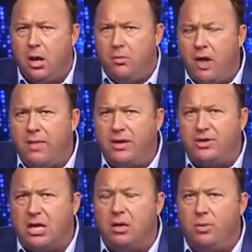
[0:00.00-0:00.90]
Then they
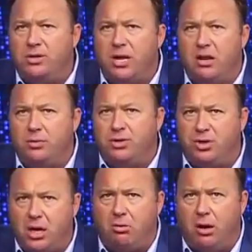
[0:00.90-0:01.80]
said that we said it was
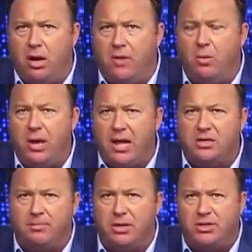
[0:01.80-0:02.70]
secret and that we had
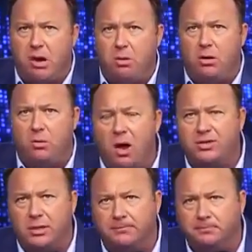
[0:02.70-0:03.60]
something secret that
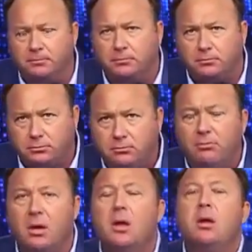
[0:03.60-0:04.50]
wasn't.
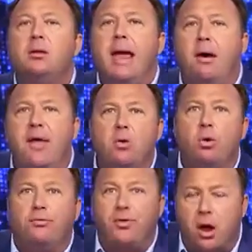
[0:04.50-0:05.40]
Now they
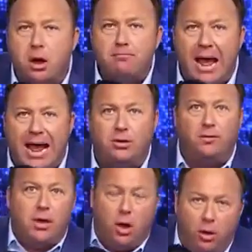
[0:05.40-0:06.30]
revert back to
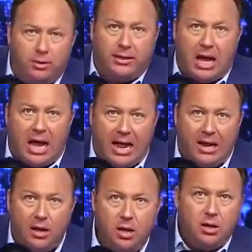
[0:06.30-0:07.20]
the old lie.
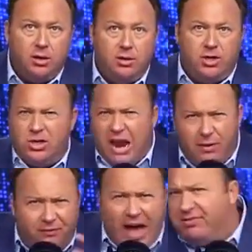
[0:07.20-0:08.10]
See, every
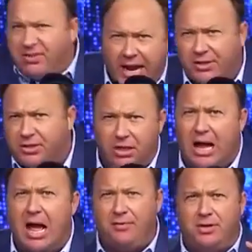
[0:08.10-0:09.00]
5 seconds is a
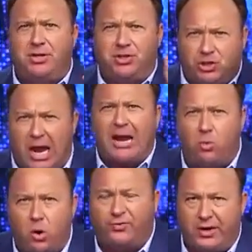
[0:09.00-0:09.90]
lie. This is psych
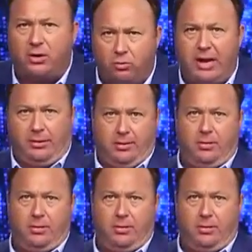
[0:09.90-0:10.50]
warfare written.